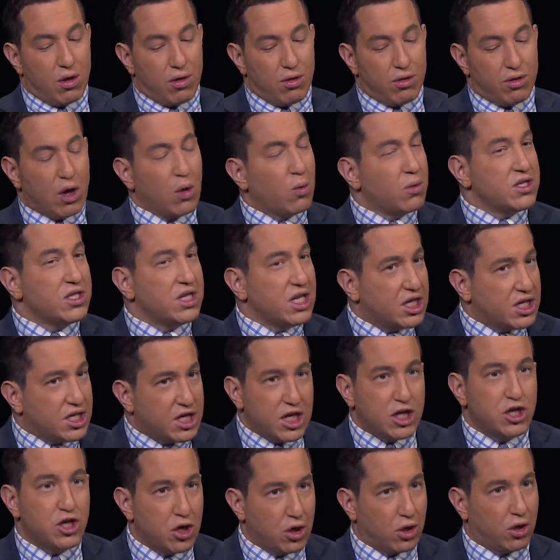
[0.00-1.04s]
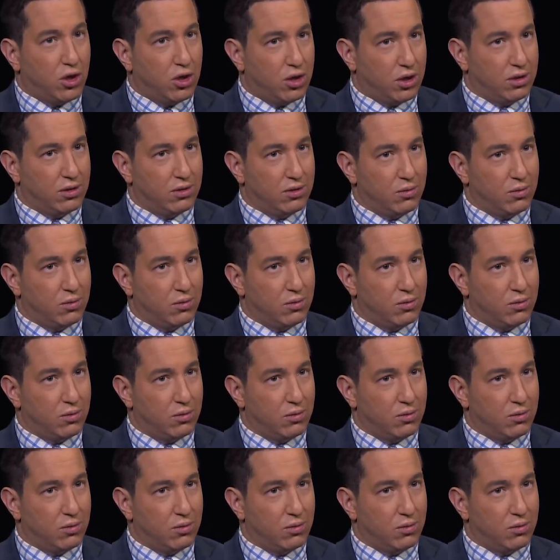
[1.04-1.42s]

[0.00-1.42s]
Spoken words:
There was a digital